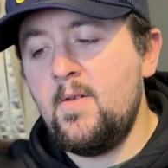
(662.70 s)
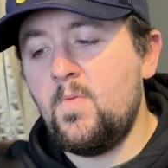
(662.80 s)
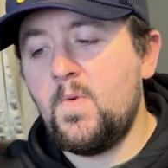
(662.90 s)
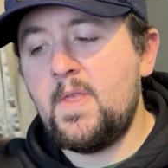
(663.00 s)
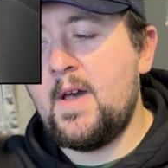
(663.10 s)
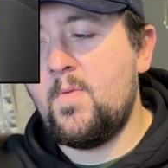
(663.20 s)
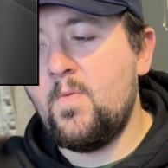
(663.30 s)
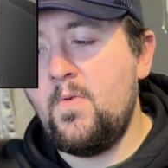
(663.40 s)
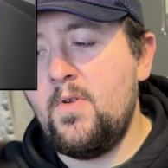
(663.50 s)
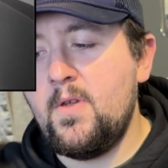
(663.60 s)
without
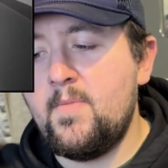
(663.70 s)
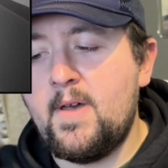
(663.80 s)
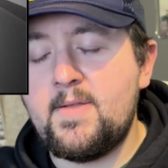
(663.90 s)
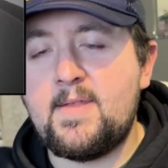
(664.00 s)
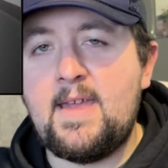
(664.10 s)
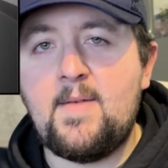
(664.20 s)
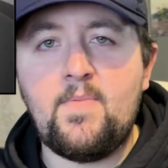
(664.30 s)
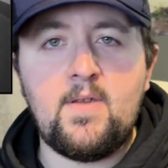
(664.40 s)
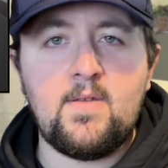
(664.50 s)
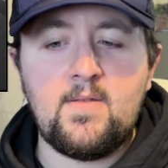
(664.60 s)
worrying about
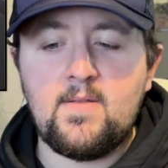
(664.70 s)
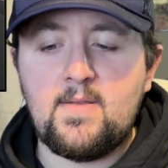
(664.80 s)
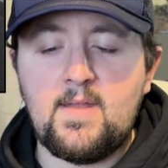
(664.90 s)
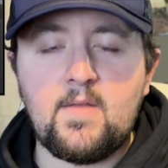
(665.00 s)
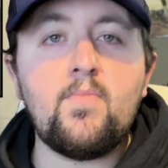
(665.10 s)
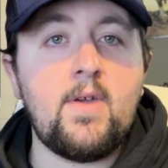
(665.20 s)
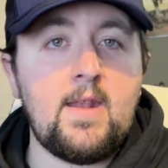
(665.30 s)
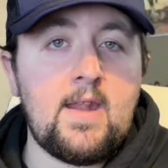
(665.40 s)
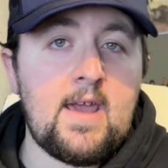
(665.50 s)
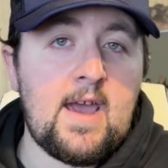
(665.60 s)
snapping this blade
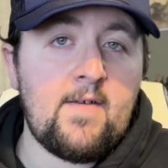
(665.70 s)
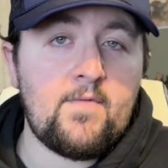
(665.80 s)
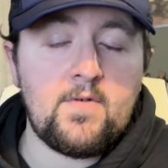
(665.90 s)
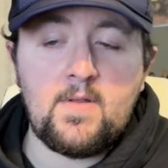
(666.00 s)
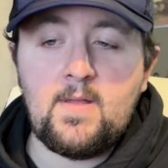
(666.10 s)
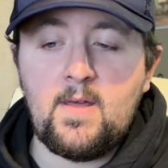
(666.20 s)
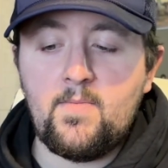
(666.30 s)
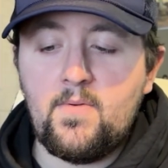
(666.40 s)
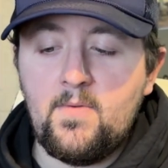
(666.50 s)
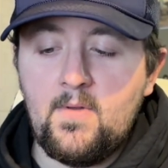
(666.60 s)
in half or the
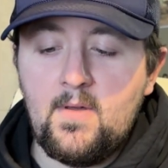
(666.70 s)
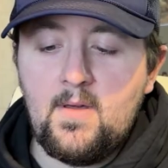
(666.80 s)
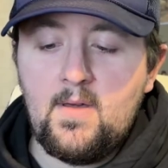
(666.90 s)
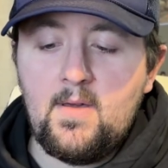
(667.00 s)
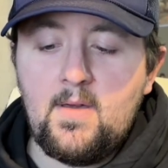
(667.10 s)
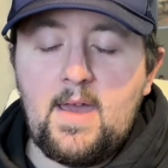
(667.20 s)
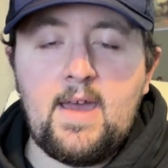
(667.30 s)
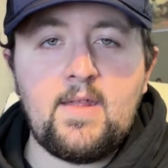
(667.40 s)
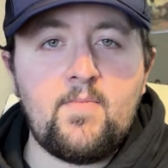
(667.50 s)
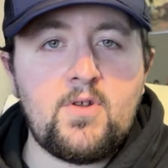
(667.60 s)
tip
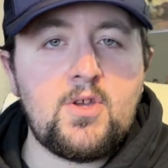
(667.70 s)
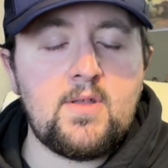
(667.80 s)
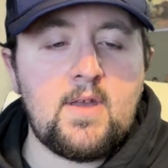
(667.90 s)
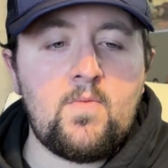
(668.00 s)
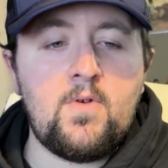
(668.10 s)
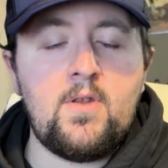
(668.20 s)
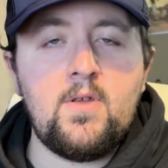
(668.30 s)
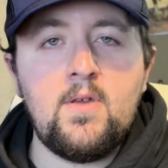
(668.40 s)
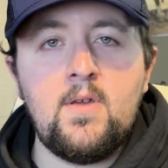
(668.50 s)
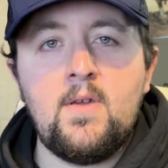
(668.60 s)
as much as I would
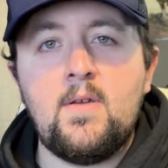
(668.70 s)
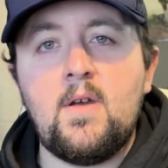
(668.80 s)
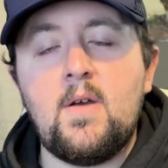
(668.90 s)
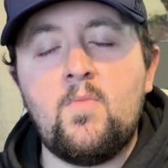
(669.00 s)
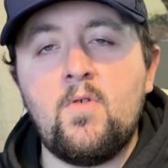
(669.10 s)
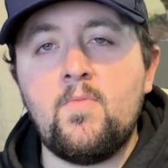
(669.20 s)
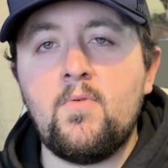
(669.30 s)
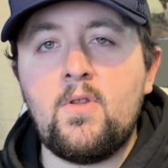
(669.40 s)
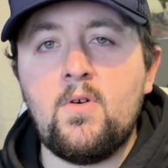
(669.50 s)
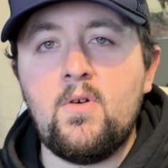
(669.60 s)
a more
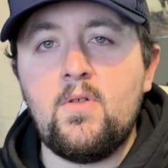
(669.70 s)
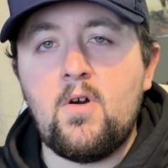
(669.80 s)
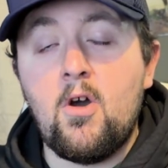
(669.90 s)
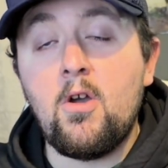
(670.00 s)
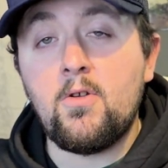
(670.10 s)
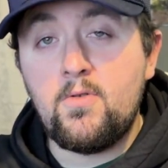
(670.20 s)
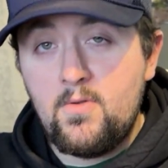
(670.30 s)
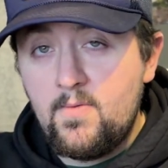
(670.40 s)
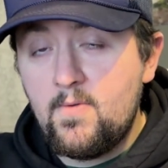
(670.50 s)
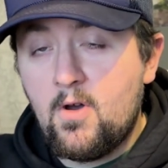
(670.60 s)
brittle, hard
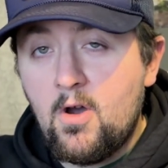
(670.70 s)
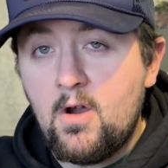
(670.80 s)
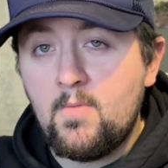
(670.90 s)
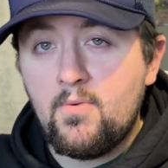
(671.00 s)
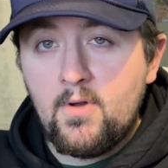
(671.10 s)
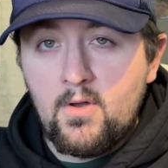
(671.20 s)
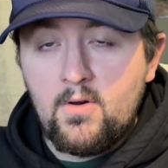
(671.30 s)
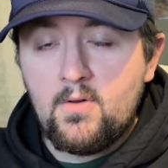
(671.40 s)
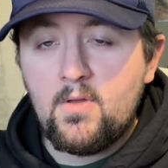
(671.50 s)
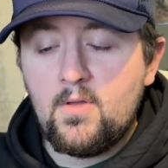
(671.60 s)
brittle